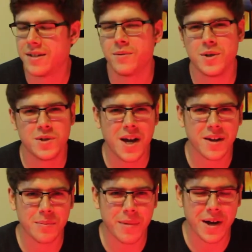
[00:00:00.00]
what are you
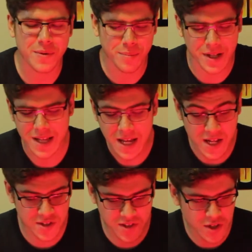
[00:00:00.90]
talking about? But
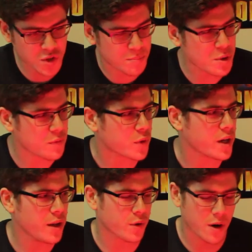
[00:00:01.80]
it's such a beautiful
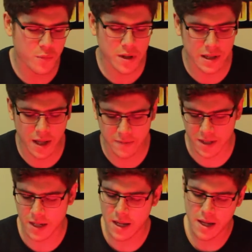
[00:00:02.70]
color. I really love
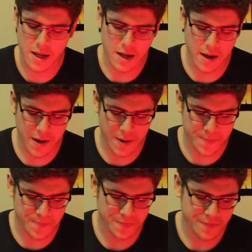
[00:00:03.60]
it.
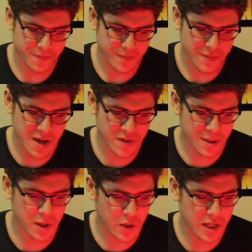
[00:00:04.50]
Every
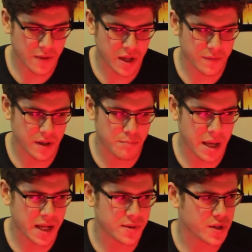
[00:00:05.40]
time I look at it, I think of like
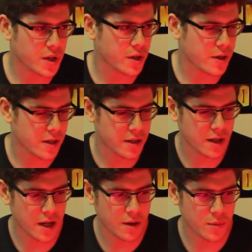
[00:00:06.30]
Bane's Heart,
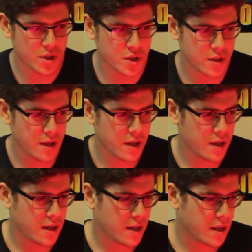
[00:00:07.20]
which
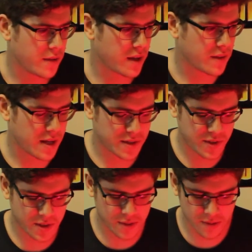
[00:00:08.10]
I think
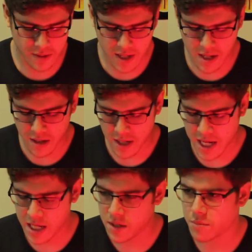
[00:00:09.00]
that's the
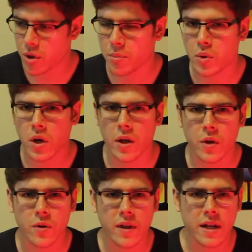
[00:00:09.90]
hidden purple
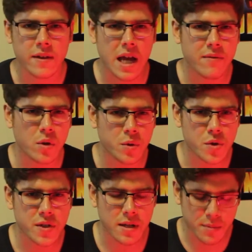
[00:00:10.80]
color that they have at
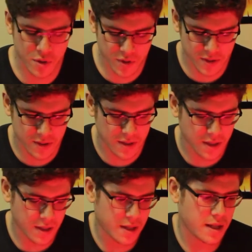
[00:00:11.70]
Ultra Sabers, and
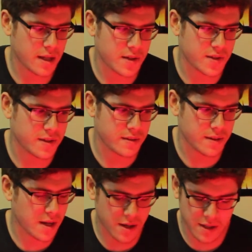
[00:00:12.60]

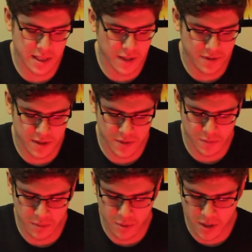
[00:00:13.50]
I love it. It's
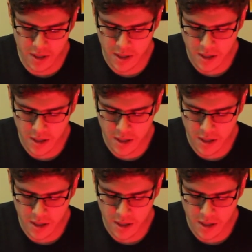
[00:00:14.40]
really pretty.